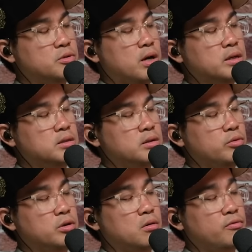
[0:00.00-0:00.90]
So I see,
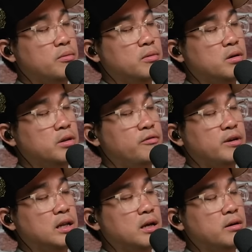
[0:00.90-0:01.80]
you know, from on the
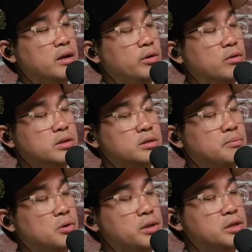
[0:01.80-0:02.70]
front line, right? We always see
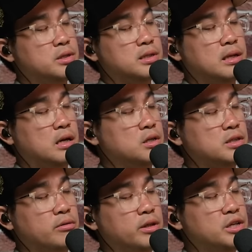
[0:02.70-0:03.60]
politicians uh,
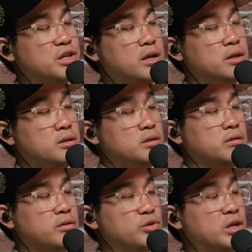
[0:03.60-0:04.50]
shouting each other,
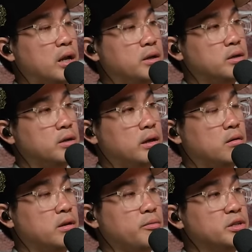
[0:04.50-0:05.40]
disagreeing with each other, and then
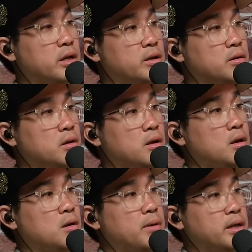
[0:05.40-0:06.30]
condemning each other.
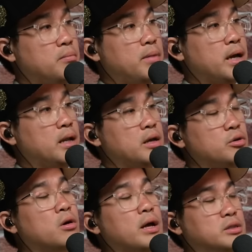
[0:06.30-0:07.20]
Mm. But in the back end, are
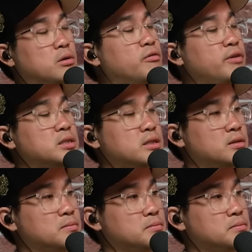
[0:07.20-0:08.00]
you all actually all friends? Uh?